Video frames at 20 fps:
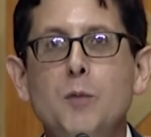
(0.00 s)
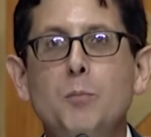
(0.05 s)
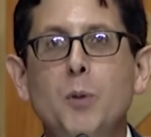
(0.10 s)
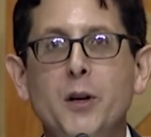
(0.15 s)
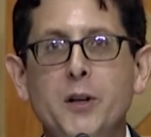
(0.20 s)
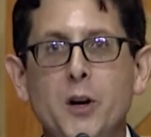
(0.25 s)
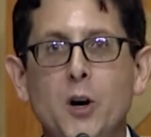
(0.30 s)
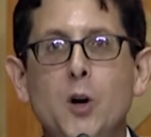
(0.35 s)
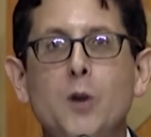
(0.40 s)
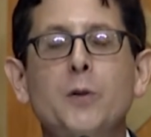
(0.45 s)

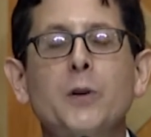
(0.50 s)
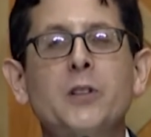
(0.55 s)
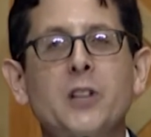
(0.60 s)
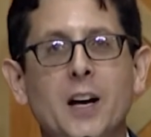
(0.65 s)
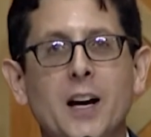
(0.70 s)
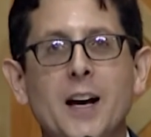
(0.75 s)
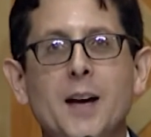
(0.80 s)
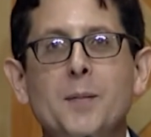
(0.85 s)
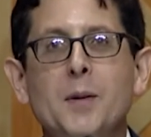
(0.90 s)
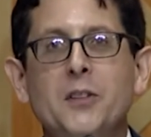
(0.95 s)
but over
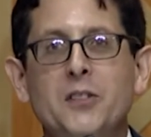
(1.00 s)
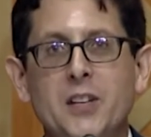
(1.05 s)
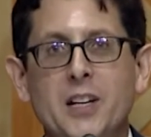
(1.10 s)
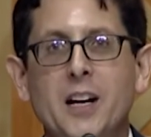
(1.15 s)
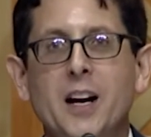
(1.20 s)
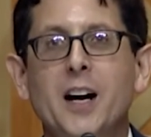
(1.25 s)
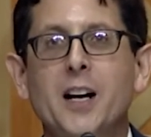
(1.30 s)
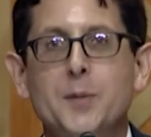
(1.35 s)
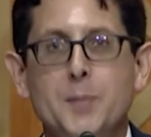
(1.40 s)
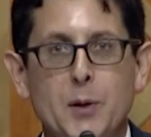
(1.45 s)
time, as the
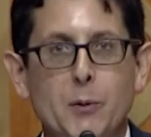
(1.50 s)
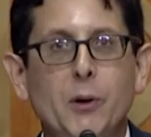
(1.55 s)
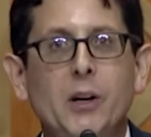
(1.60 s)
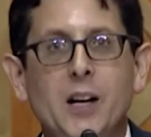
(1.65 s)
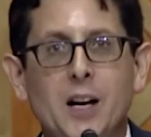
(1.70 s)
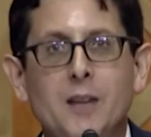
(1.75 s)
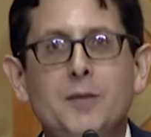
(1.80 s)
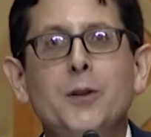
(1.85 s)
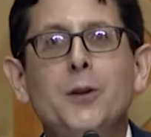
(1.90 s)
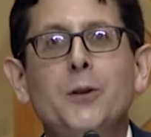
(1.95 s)
economy
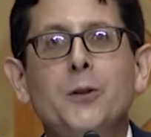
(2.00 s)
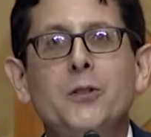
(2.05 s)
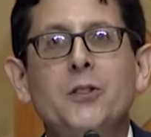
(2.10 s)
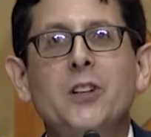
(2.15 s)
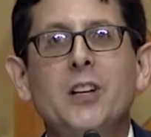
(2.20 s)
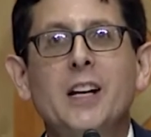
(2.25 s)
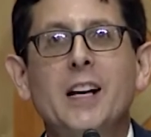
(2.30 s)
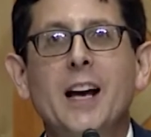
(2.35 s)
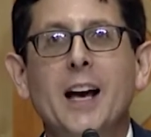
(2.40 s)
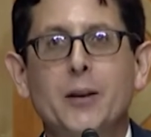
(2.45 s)
recovers,